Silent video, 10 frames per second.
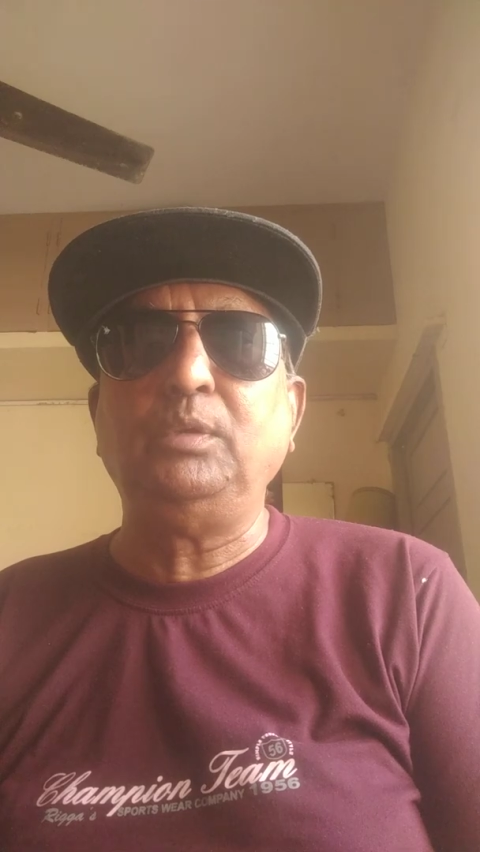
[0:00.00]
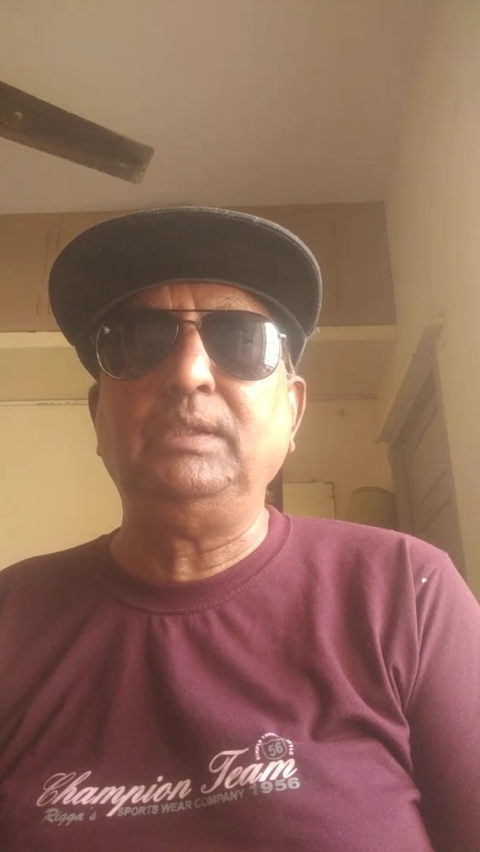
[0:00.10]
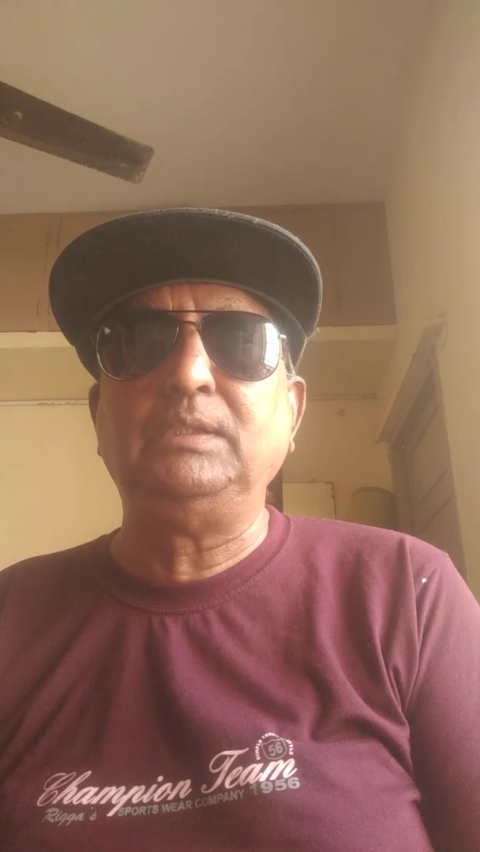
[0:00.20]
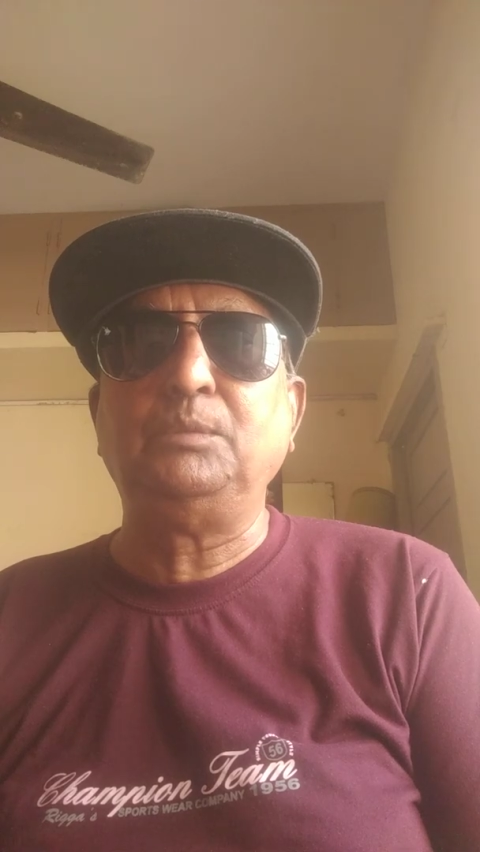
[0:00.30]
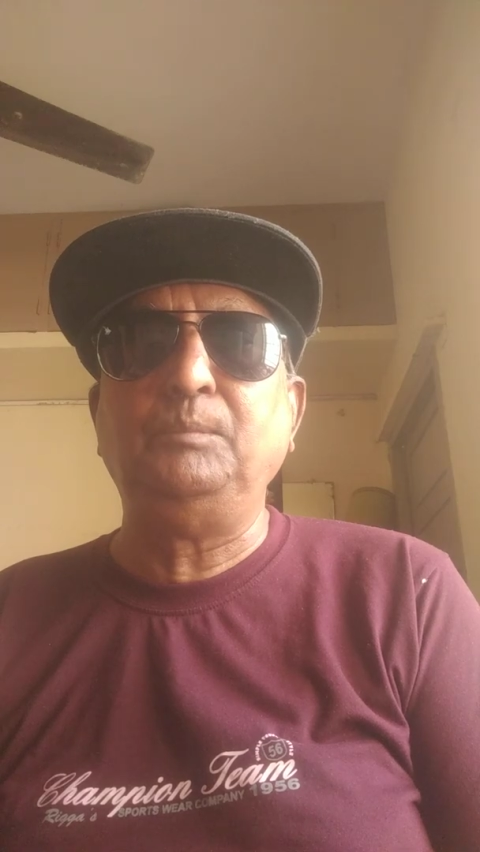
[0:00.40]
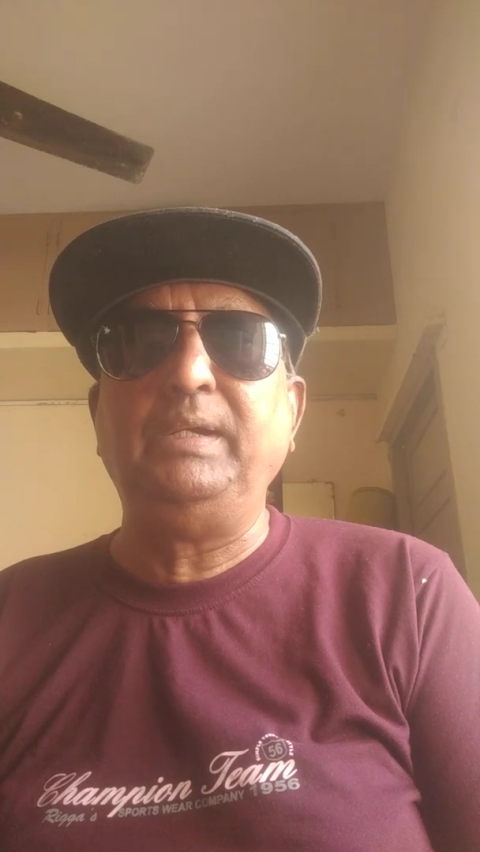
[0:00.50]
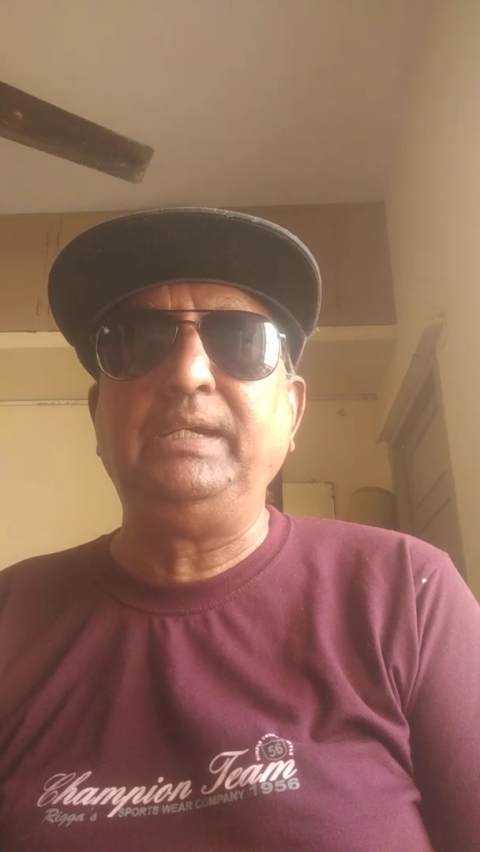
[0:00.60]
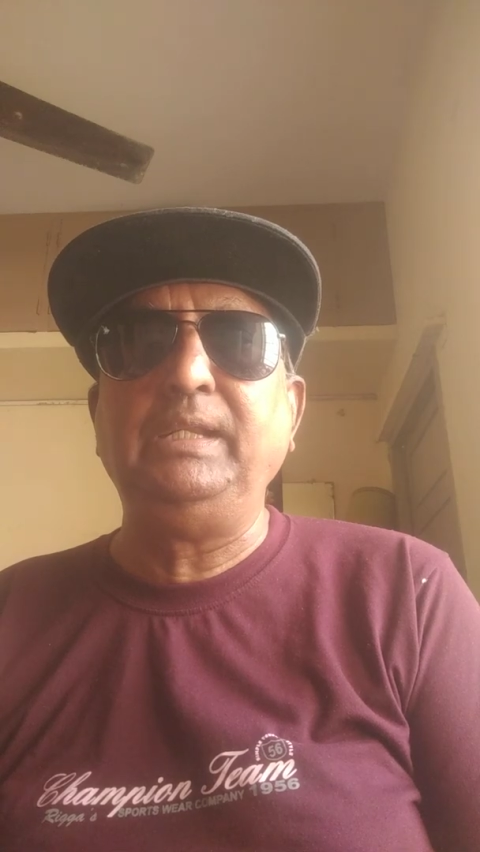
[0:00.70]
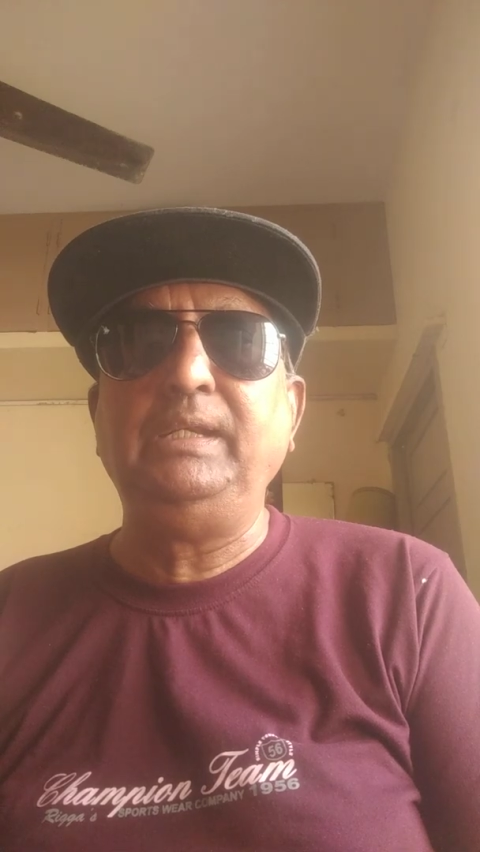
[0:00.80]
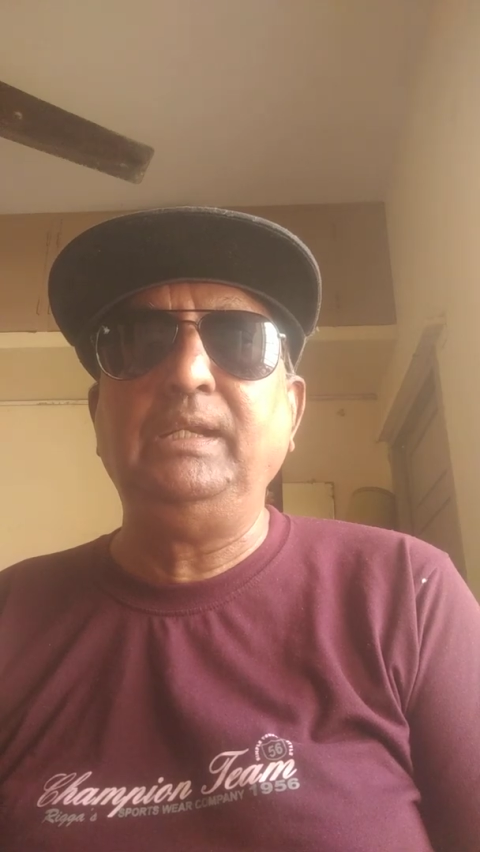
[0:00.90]
this
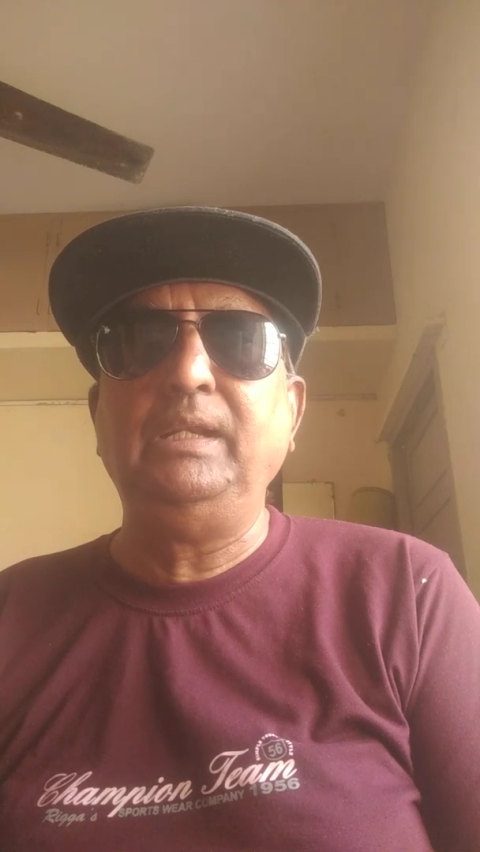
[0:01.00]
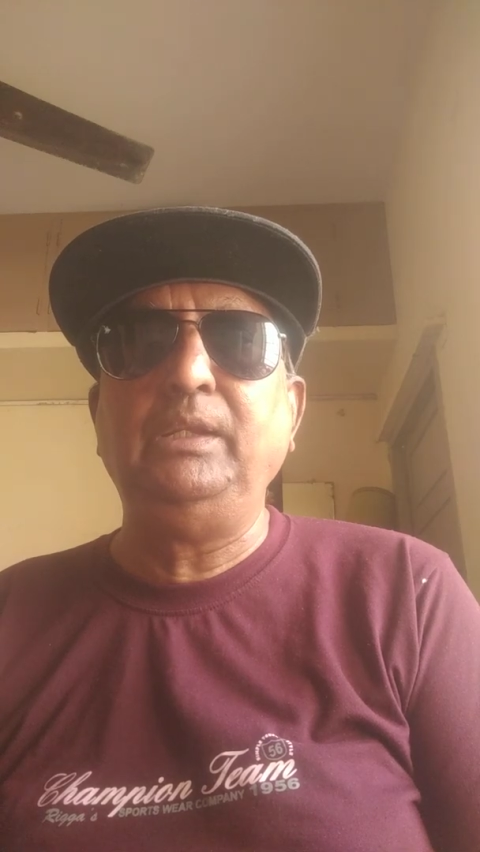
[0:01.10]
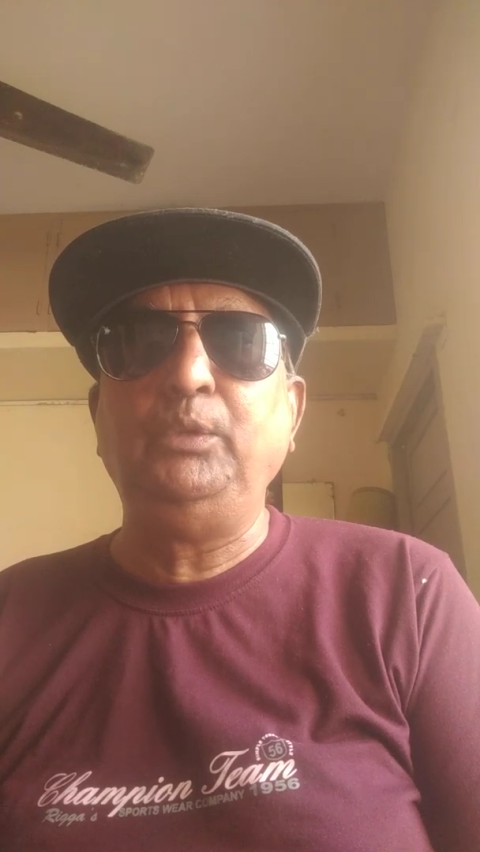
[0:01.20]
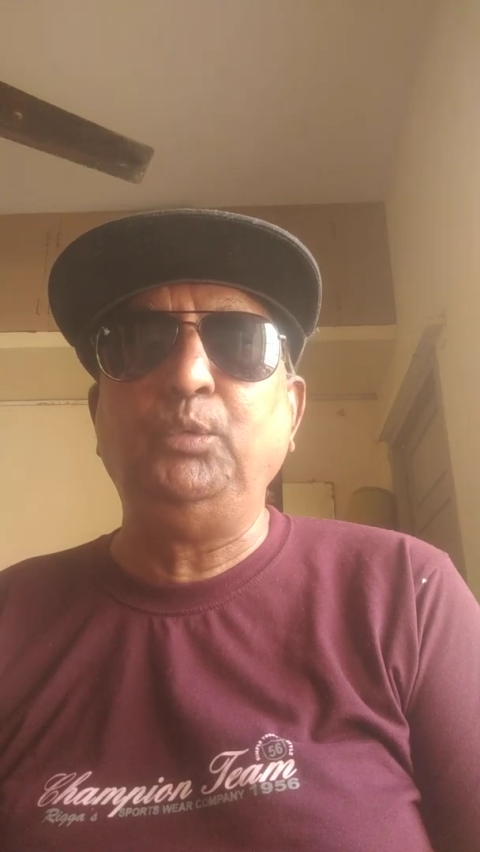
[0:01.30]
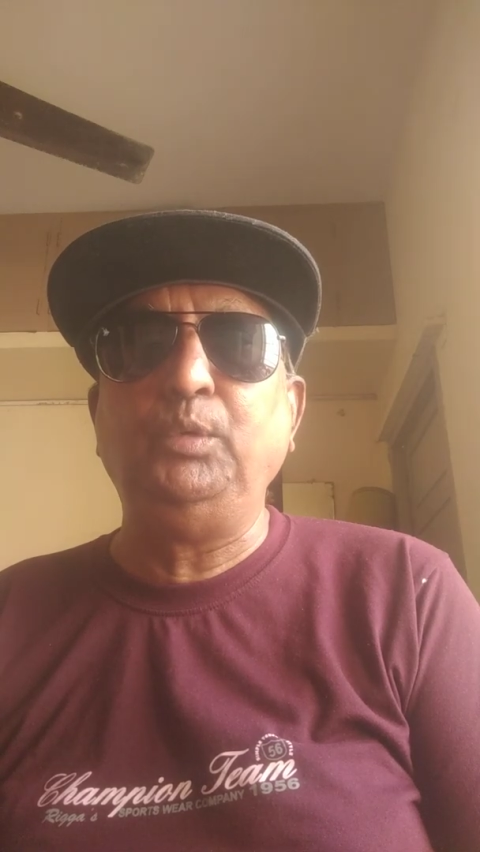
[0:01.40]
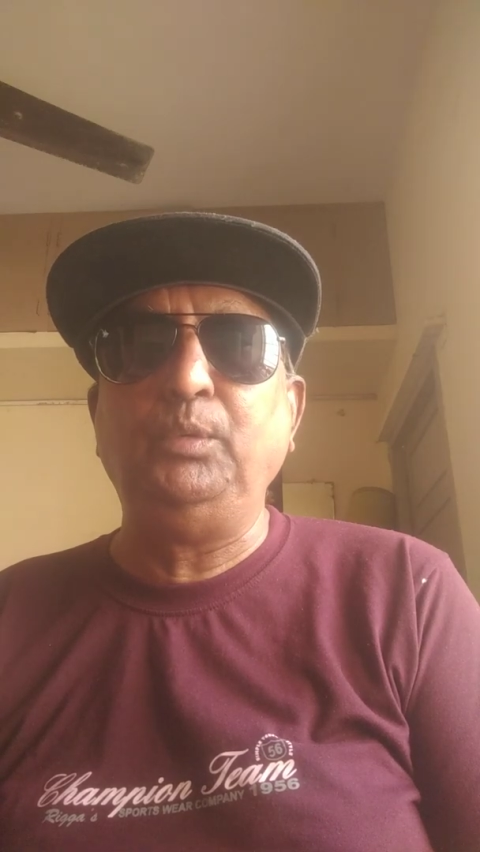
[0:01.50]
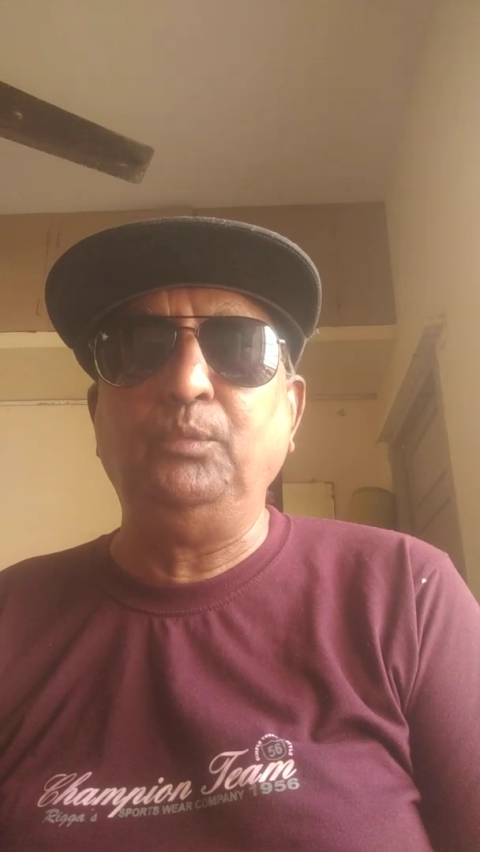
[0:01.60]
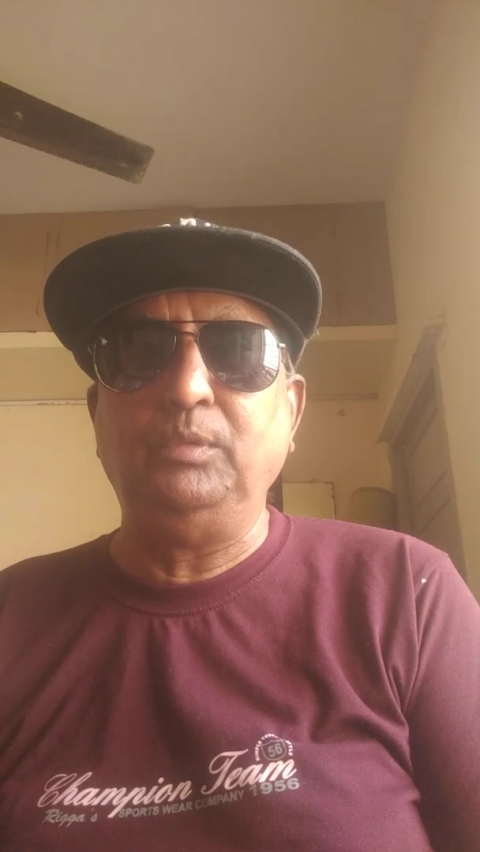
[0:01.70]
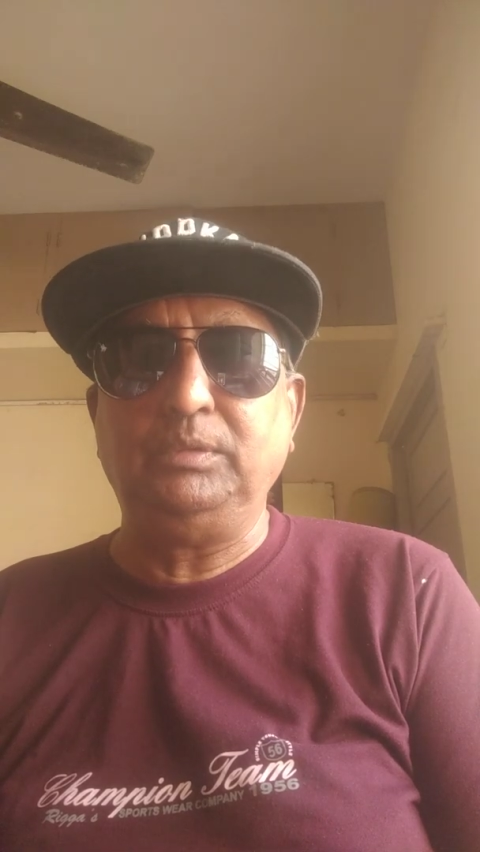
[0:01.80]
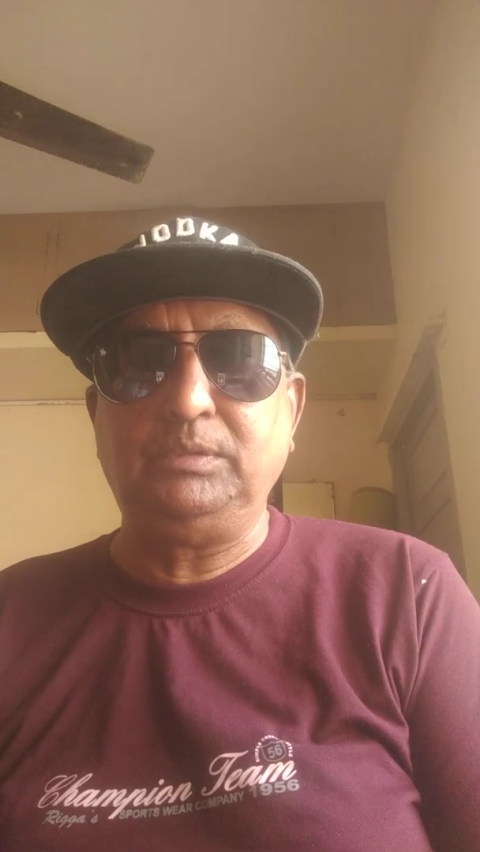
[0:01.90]
material
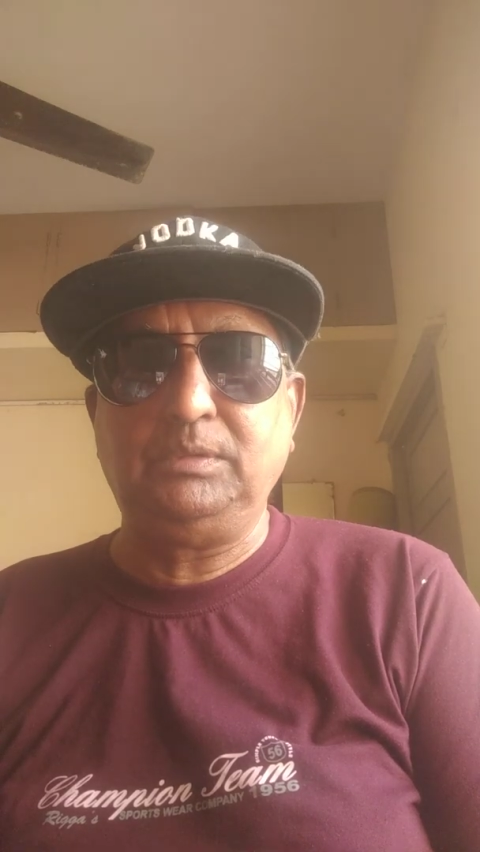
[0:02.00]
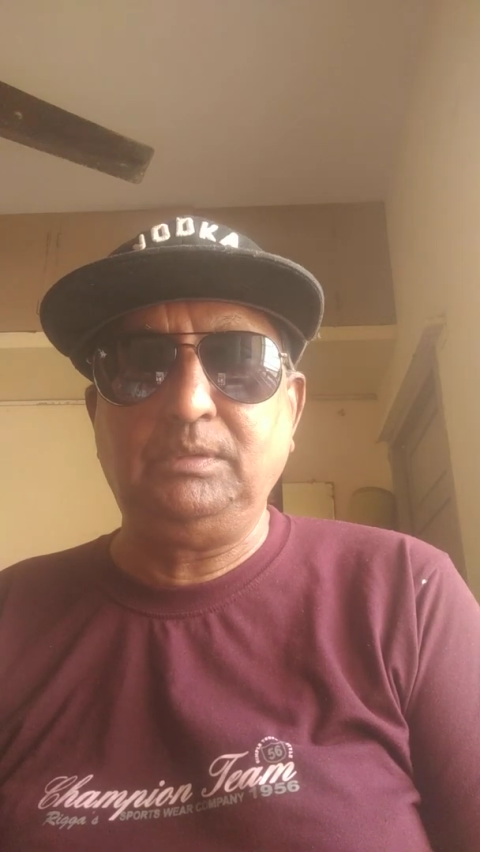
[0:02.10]
universe.